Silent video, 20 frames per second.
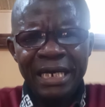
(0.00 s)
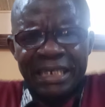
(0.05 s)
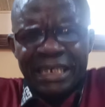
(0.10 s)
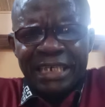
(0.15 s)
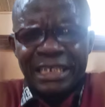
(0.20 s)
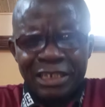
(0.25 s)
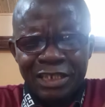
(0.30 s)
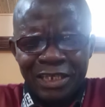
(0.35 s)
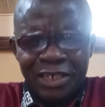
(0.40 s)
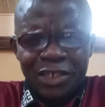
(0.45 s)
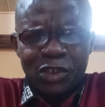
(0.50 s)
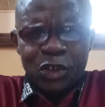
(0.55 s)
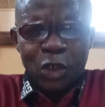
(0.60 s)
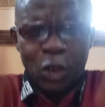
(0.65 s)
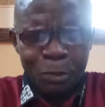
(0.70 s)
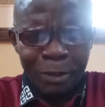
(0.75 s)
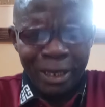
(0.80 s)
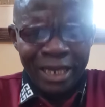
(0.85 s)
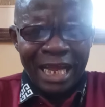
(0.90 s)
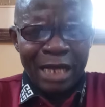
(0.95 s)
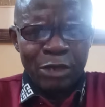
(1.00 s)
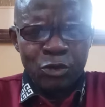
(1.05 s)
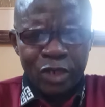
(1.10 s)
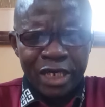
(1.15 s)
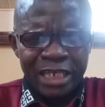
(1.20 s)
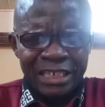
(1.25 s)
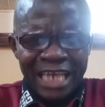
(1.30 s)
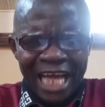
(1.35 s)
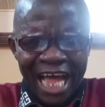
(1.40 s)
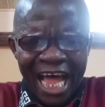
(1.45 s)
In Yoruba
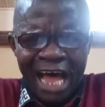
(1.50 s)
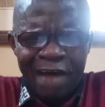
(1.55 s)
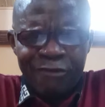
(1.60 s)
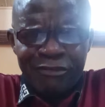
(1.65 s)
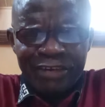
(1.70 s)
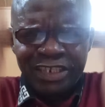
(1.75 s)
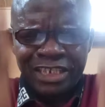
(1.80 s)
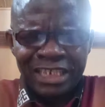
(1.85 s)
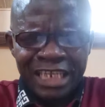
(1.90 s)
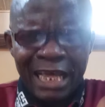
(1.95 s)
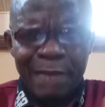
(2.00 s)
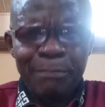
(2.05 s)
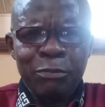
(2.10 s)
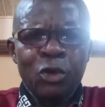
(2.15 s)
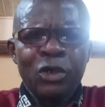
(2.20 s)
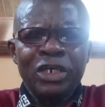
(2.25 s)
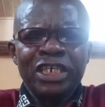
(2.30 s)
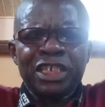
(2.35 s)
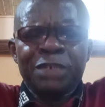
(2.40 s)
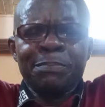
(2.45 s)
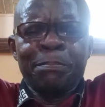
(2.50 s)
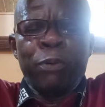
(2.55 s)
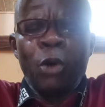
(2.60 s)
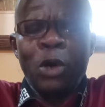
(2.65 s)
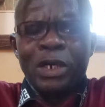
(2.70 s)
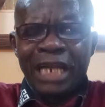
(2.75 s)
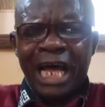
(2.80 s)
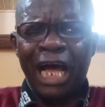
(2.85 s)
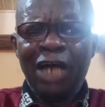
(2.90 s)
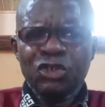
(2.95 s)
language, every syllable is
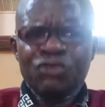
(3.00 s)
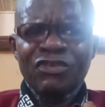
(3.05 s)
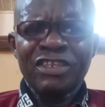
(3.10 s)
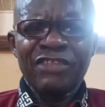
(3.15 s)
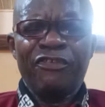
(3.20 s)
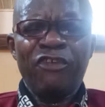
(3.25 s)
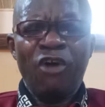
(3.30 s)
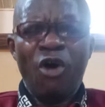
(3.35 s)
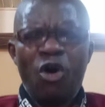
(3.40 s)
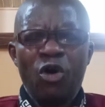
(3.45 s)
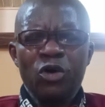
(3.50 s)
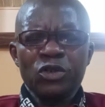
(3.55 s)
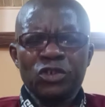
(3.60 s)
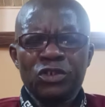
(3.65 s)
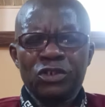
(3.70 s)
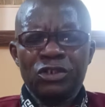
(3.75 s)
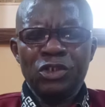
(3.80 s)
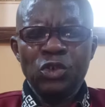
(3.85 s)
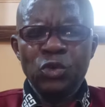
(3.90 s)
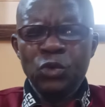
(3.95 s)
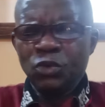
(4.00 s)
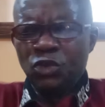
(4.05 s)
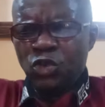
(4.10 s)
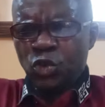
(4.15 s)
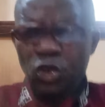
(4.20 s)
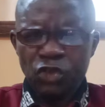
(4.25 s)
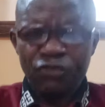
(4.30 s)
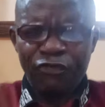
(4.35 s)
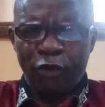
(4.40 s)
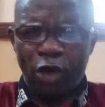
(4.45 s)
pronounced with force. You
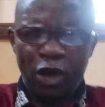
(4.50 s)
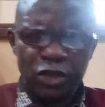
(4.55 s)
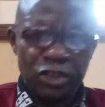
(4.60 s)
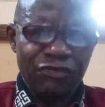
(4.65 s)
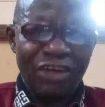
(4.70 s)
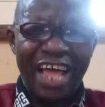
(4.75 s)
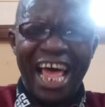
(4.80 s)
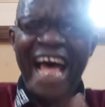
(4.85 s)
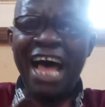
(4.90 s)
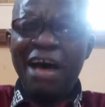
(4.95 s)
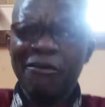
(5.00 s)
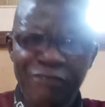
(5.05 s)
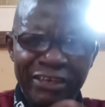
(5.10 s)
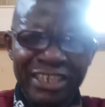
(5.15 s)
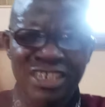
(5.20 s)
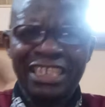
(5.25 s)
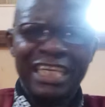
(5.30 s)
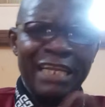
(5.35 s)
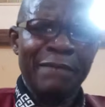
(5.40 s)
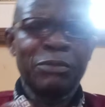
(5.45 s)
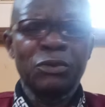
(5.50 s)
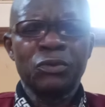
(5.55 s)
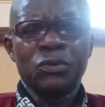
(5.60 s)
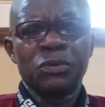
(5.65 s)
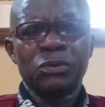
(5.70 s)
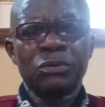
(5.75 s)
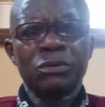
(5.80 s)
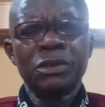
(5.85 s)
use force for every syllable.